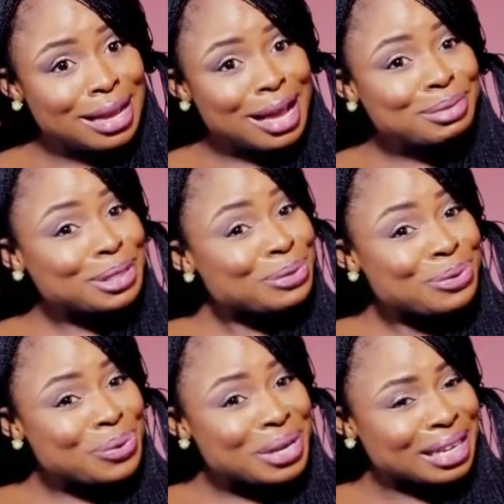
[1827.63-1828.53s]
I'm still
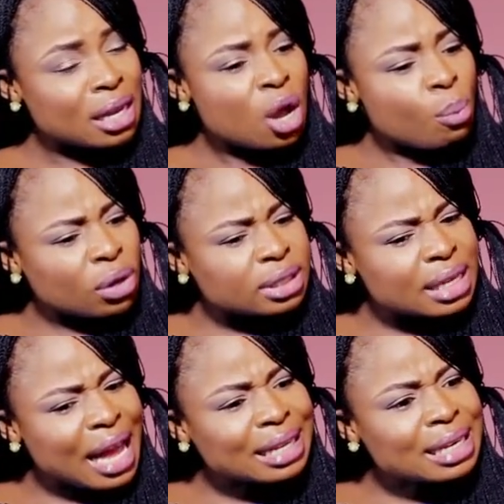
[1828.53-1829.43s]
growing. But
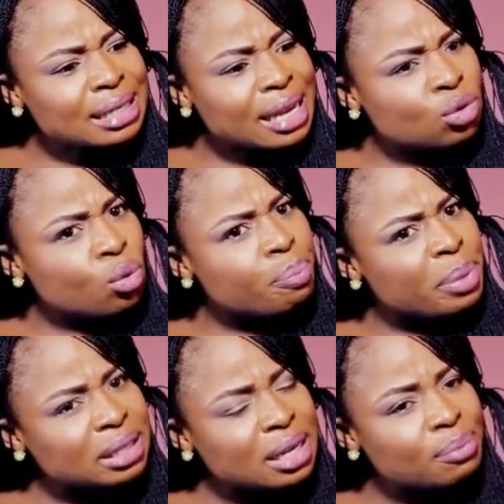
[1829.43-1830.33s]
at least I know
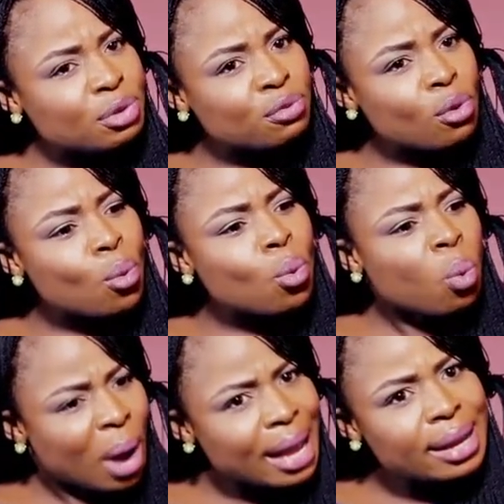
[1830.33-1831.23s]
better than before.
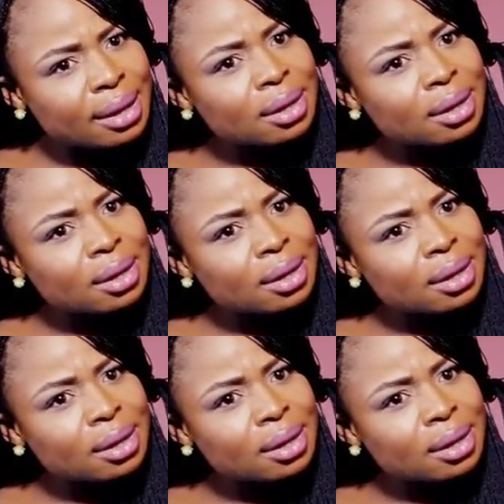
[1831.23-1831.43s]
Why?